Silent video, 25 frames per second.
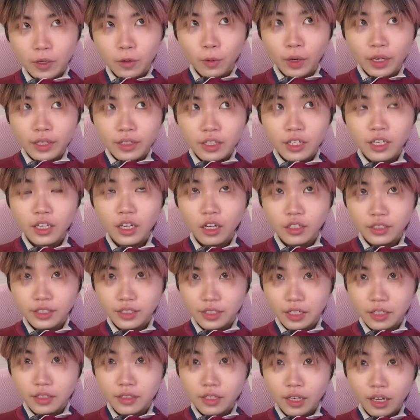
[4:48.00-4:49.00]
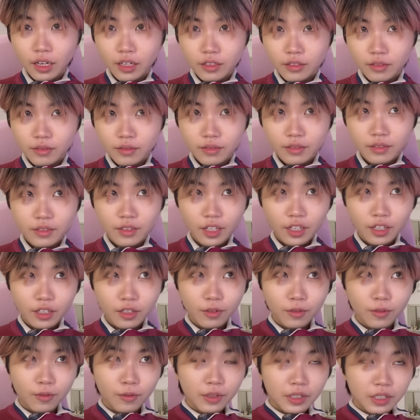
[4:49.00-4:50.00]
when he said that, like,
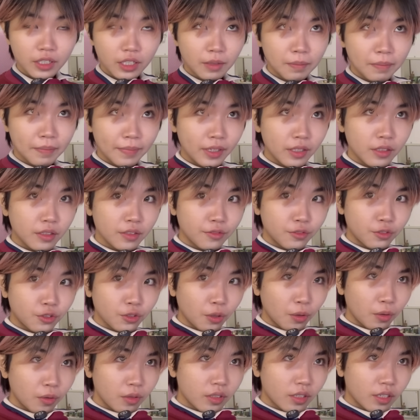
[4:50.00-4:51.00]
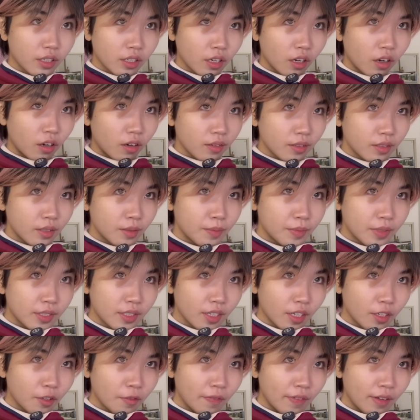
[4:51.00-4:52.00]
when he made the joke and called
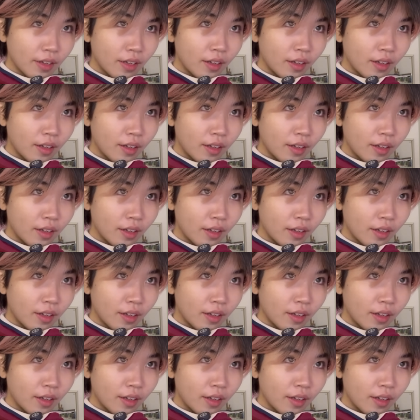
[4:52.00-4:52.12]
himself